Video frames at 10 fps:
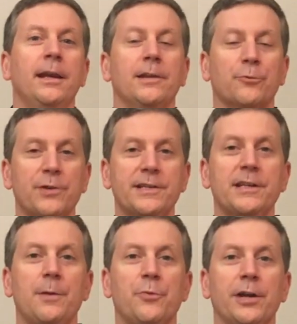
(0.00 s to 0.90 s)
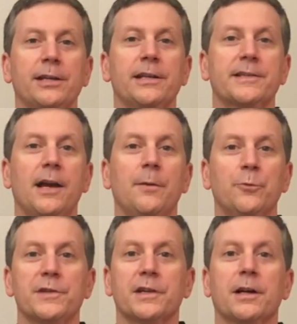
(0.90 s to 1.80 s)
And the reason I'm bringing this up
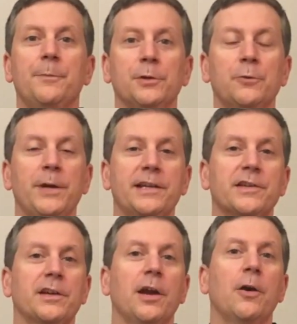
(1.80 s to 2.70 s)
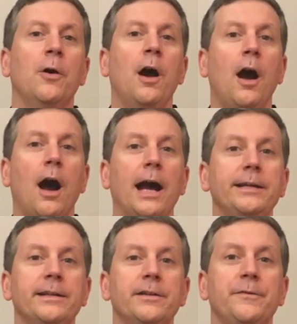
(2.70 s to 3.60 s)
was a couple of weeks ago, I
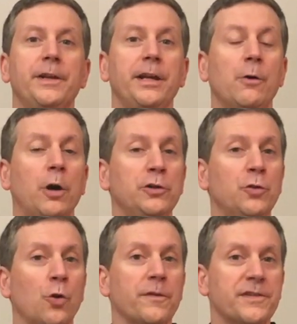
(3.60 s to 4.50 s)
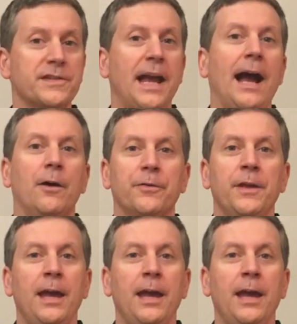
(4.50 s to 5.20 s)
did a video on north-south.